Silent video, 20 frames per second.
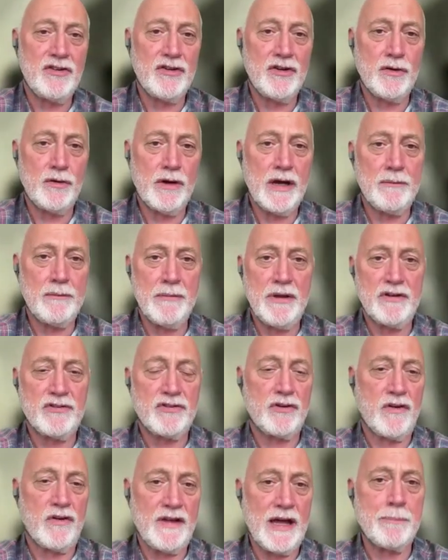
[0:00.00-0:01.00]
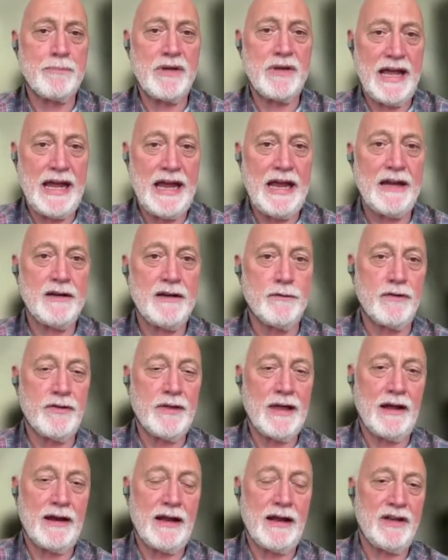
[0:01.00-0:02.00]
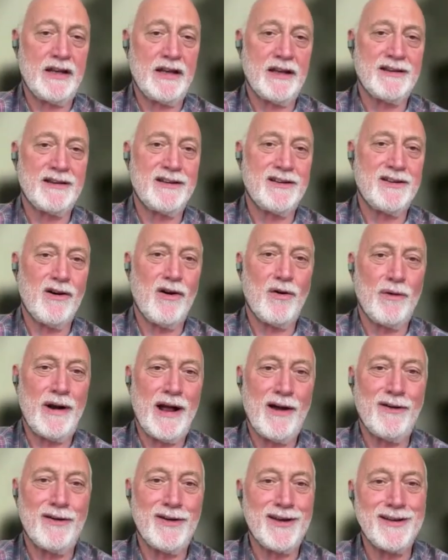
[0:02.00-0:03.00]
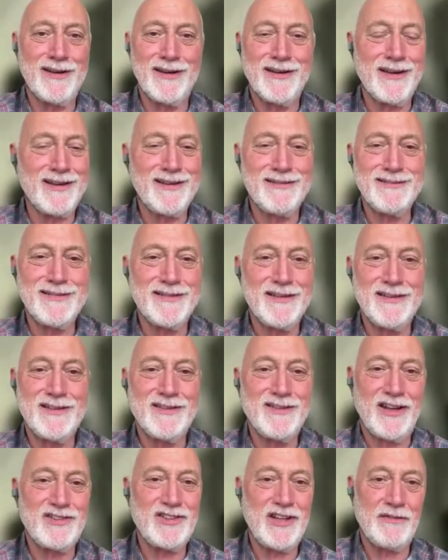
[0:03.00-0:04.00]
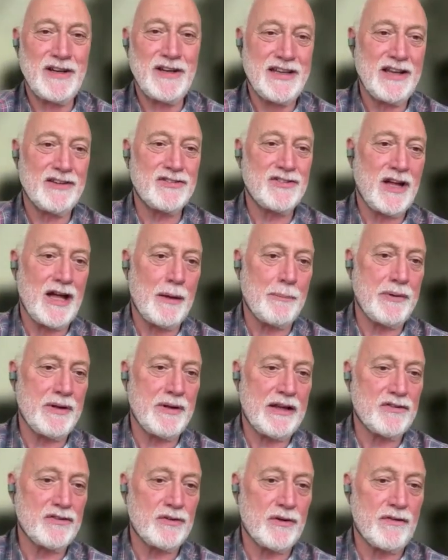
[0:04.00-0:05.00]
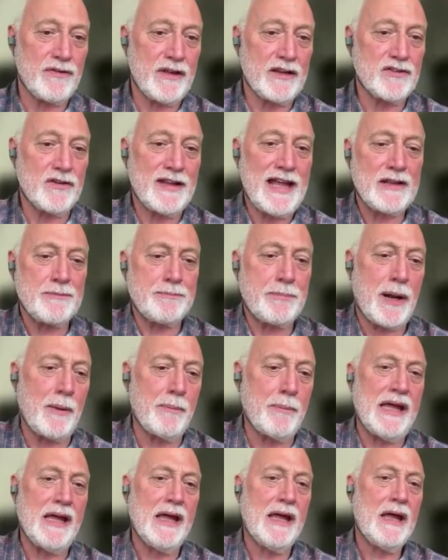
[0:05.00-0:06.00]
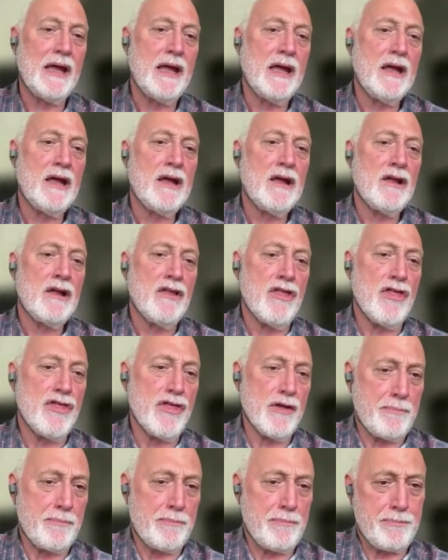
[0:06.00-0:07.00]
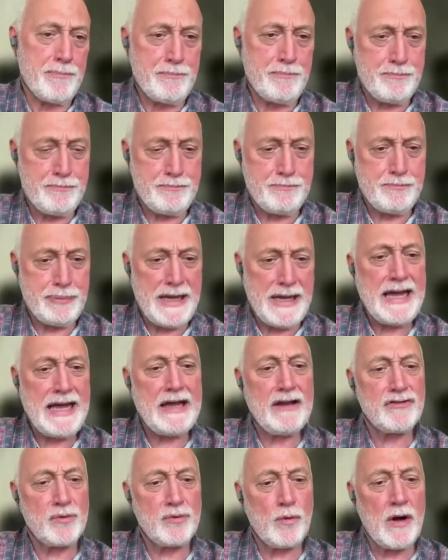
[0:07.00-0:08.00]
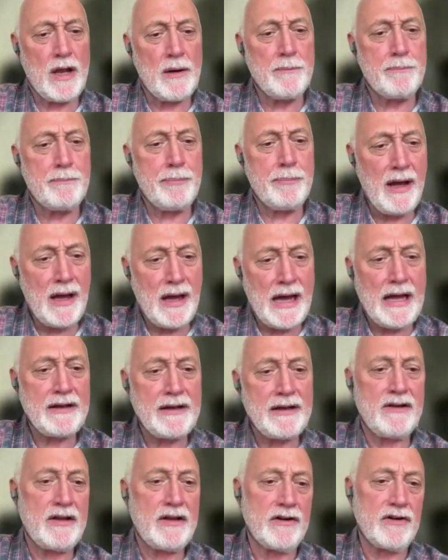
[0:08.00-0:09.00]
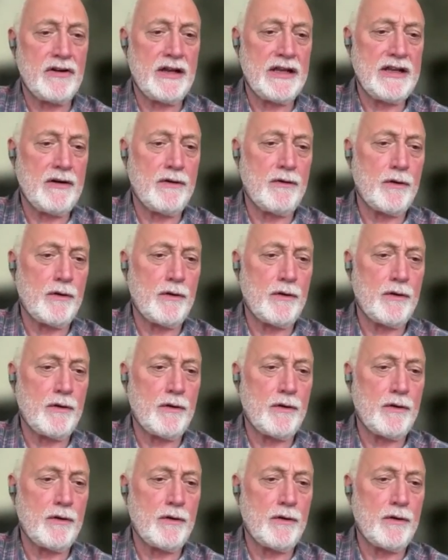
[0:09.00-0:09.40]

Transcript: to administer the update without having to go around and touch every desktop and that sort of thing. So that's probably the biggest one, but there,